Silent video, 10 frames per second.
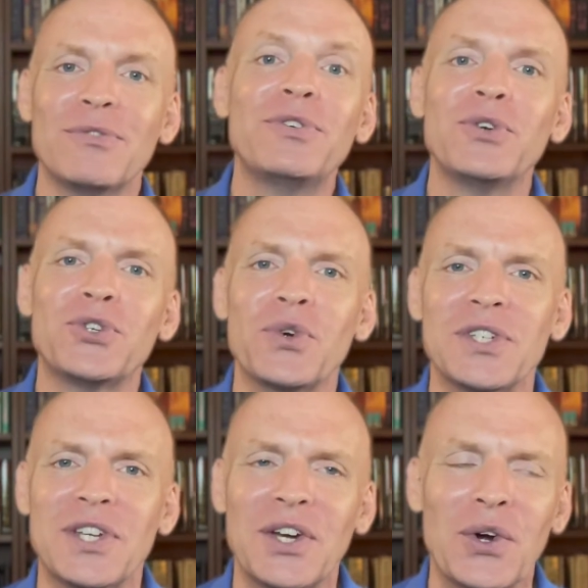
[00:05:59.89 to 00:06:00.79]

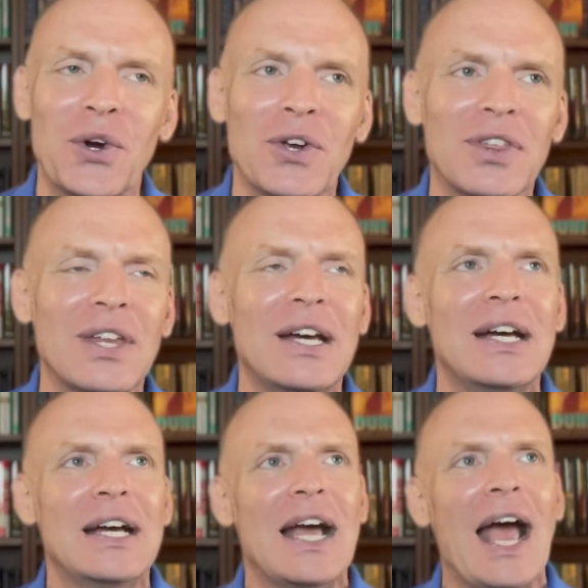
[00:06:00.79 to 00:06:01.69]
futuristic Earth.
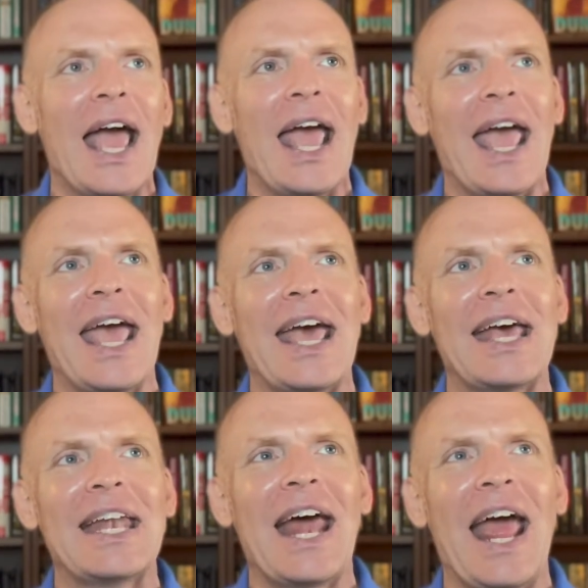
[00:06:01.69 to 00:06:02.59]

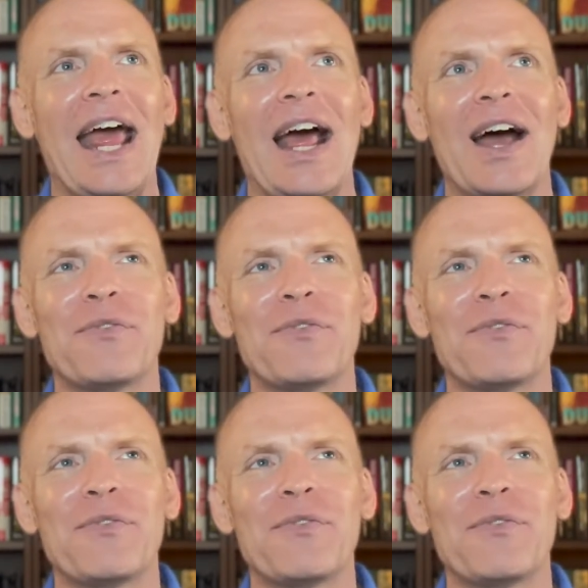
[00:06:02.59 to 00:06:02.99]
And I